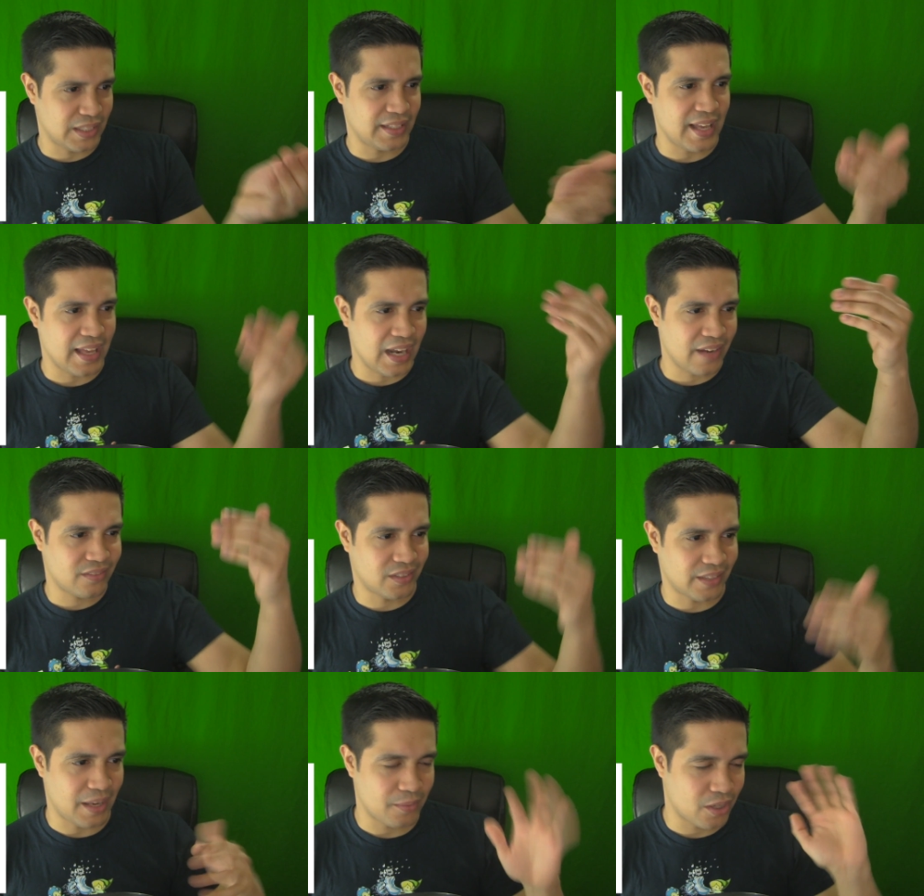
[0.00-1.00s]
did that after
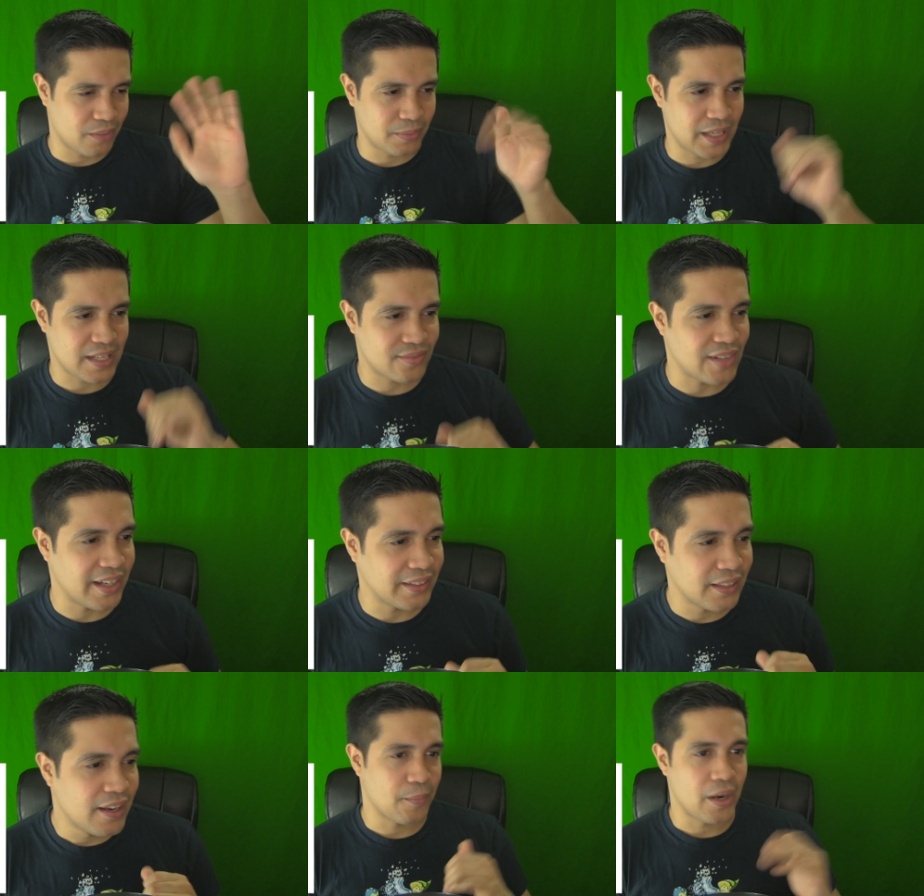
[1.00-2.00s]
the game card, but that's
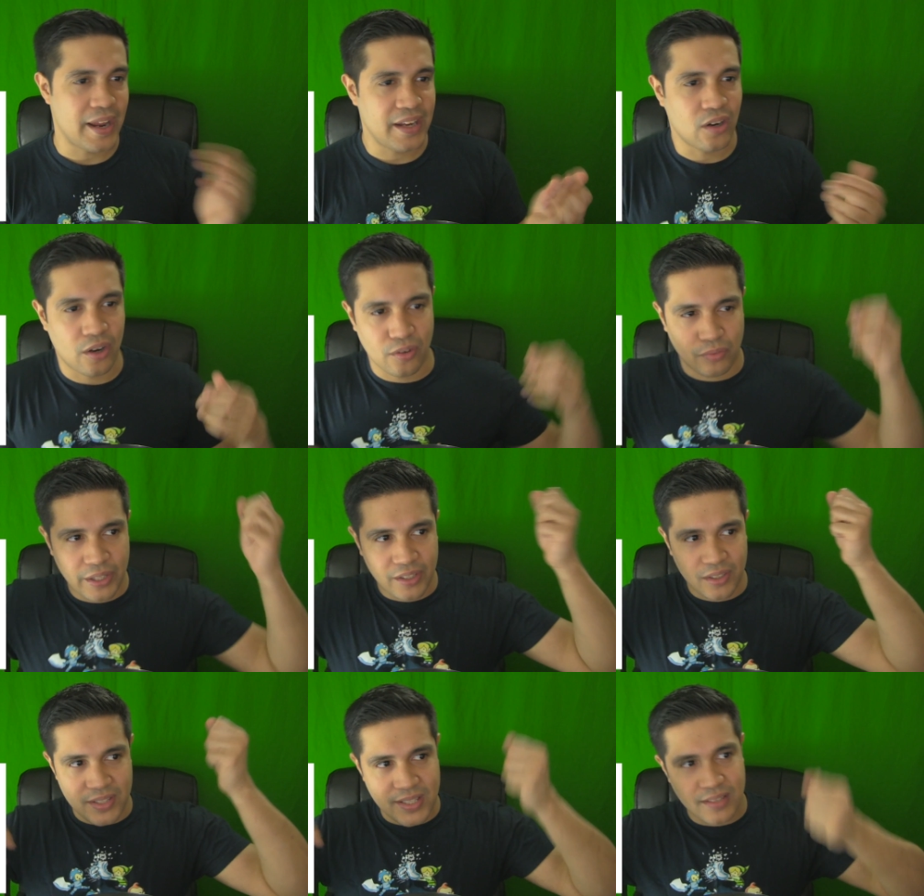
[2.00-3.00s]
fine. Number 8 are the
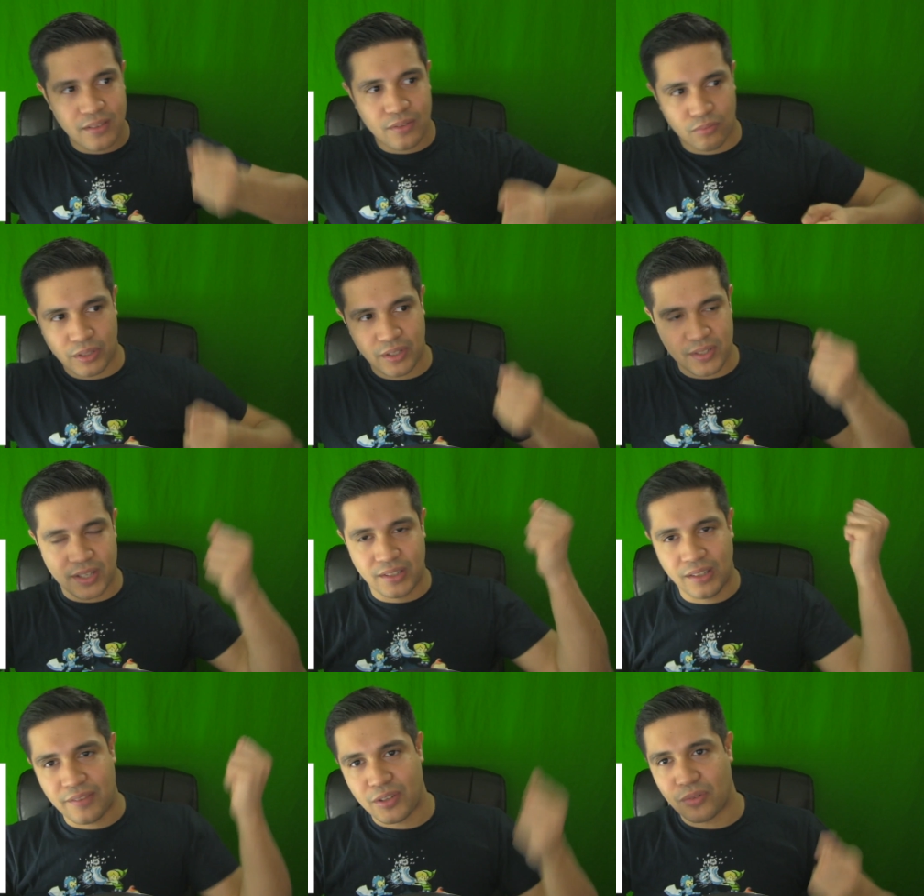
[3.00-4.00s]
rails on
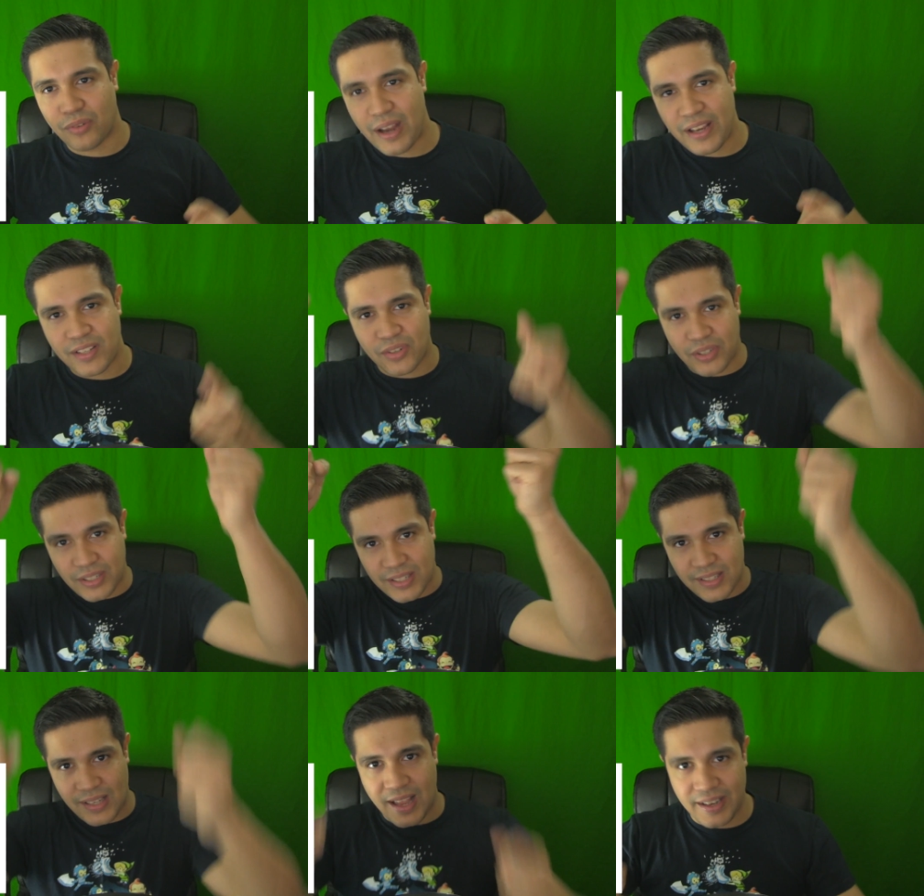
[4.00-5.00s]
the left and right, so you can
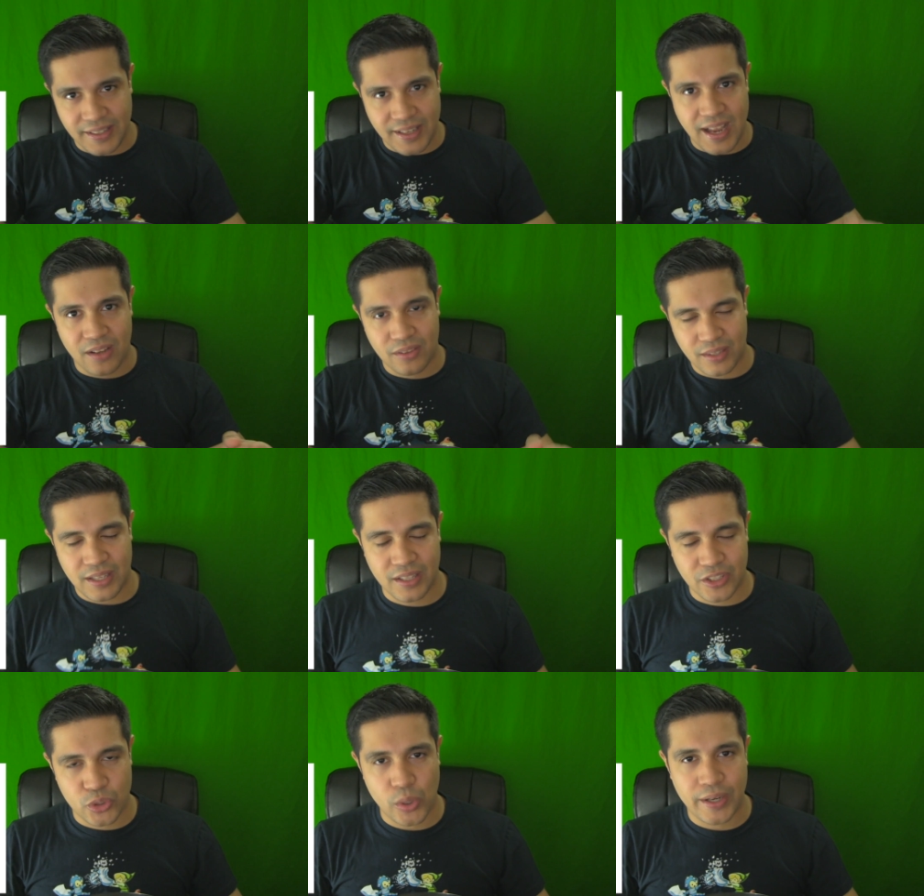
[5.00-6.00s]
slide down the
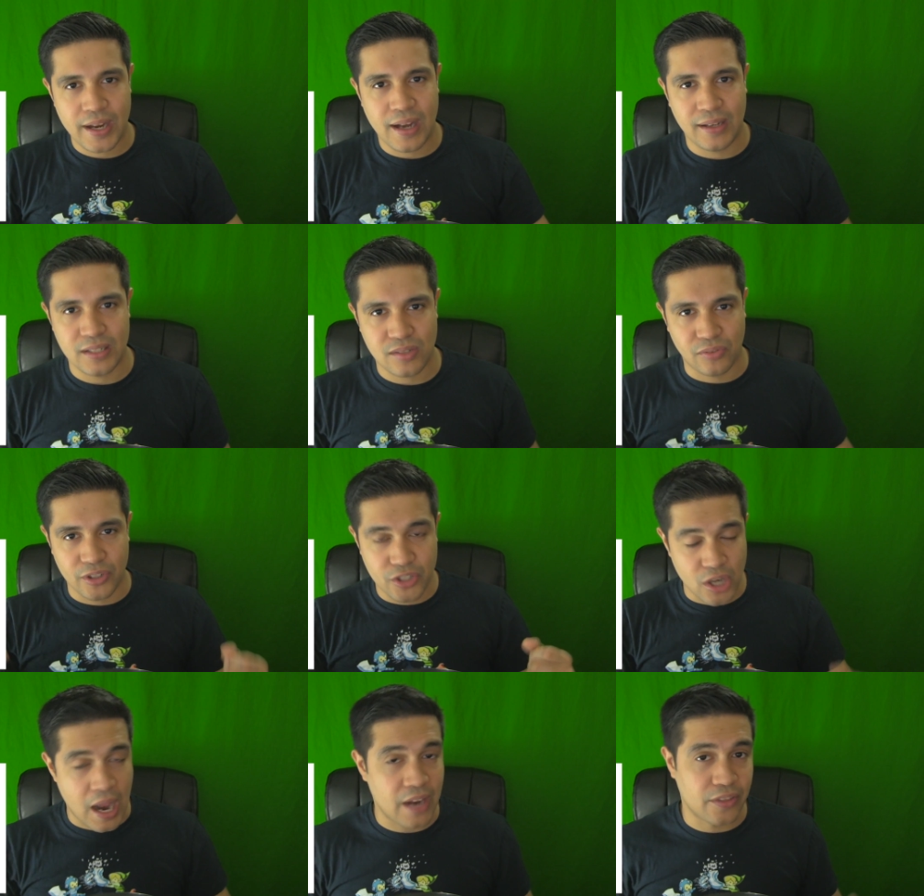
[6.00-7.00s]
Joy-Cons for
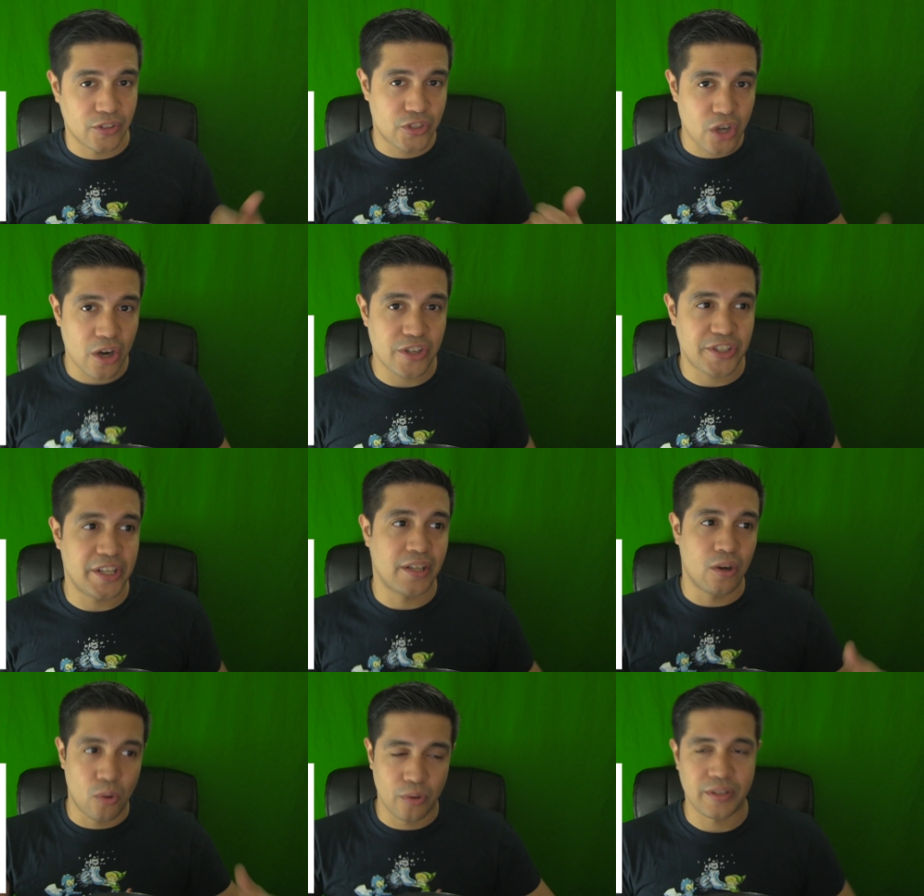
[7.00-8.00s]
either charging
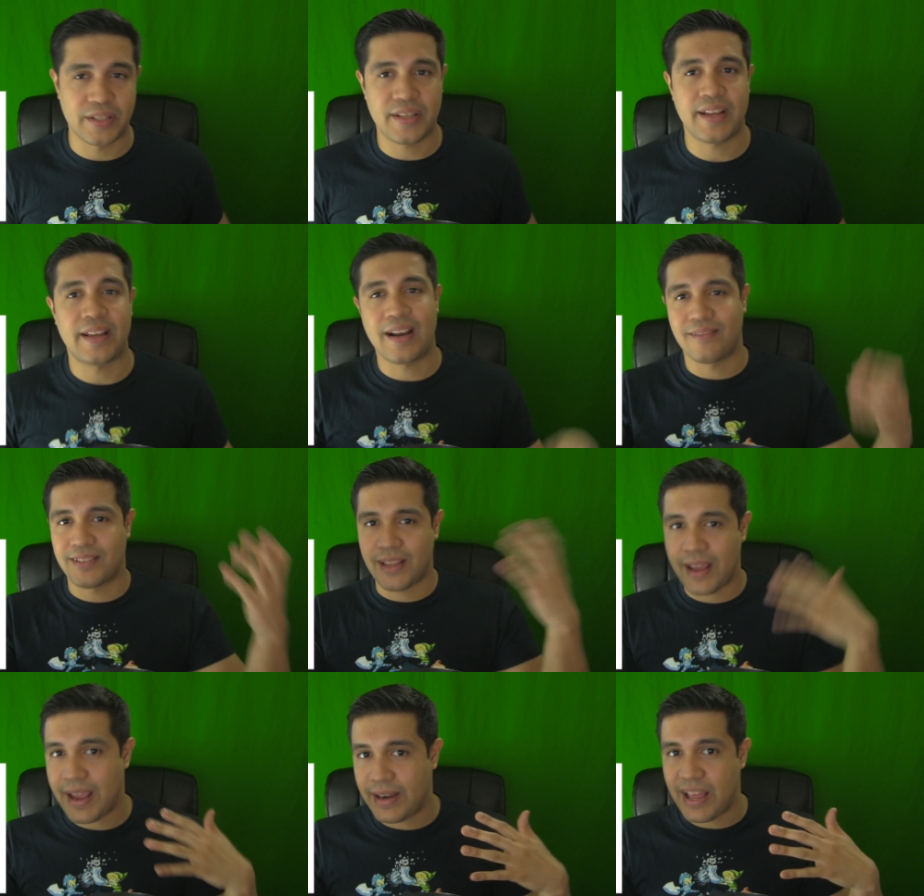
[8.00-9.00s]
or to take it out into
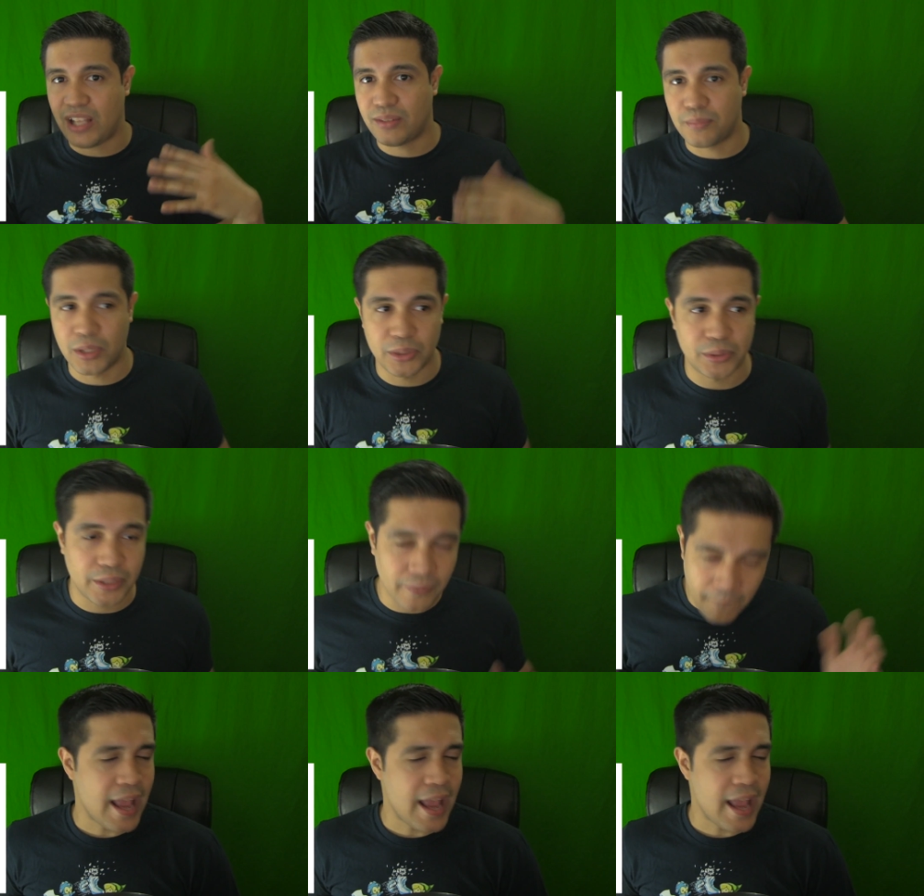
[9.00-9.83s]
handheld mode.